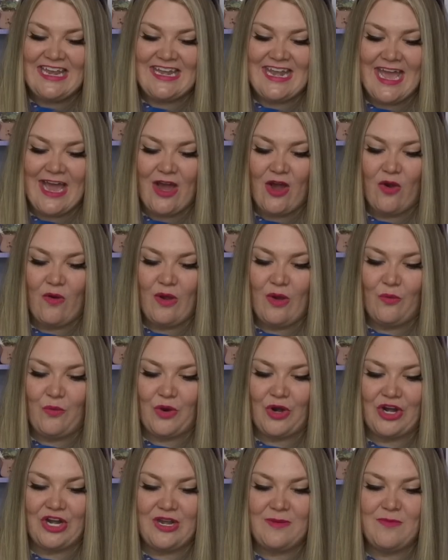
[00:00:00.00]
Now
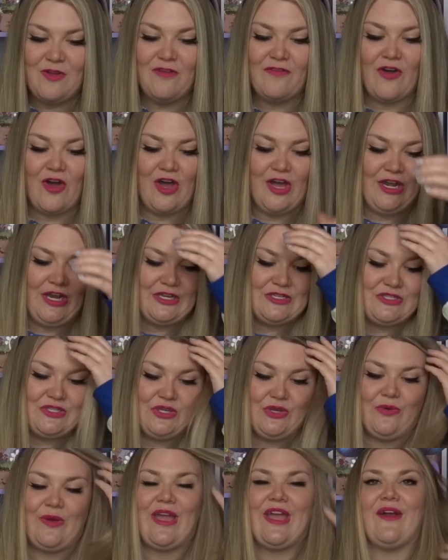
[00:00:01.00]
we're gonna move on
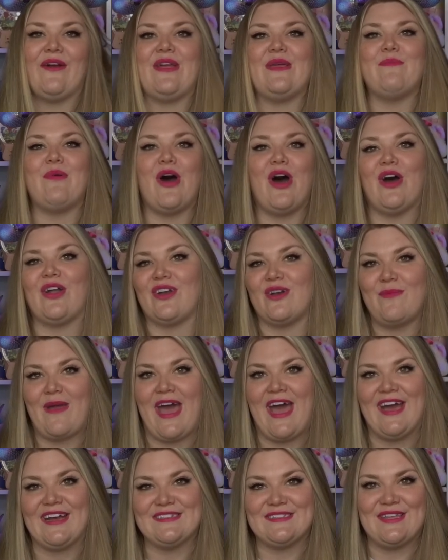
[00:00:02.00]
to Harry Potter
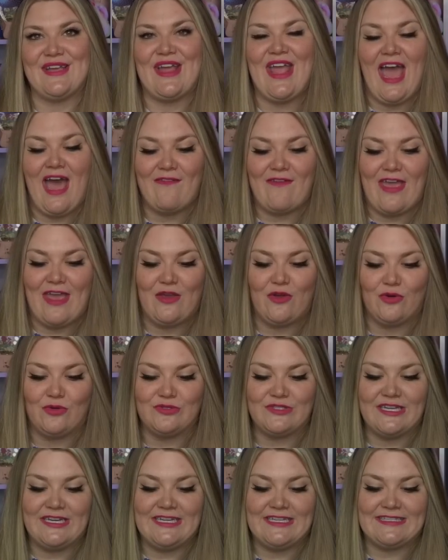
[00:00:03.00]
bags. They have a
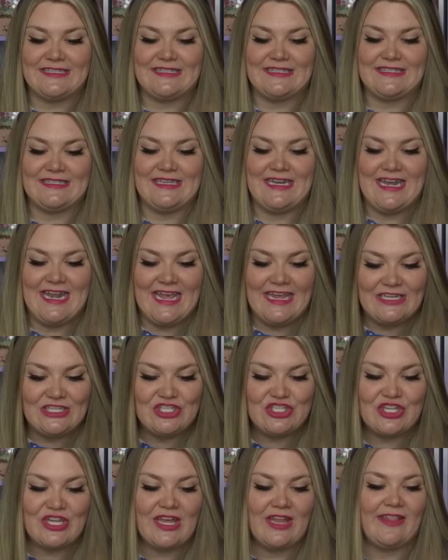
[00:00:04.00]
Golden
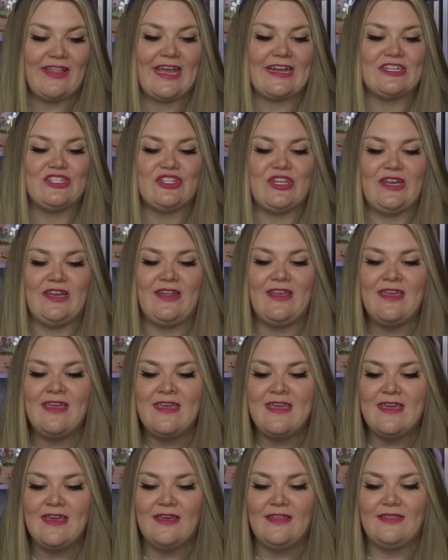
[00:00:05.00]
Snitch collection.
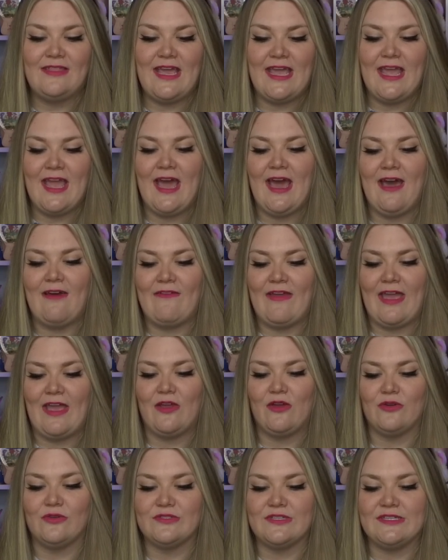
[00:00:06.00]
They have
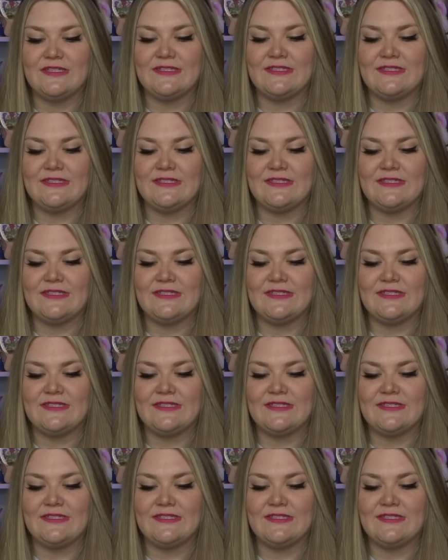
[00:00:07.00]
a Golden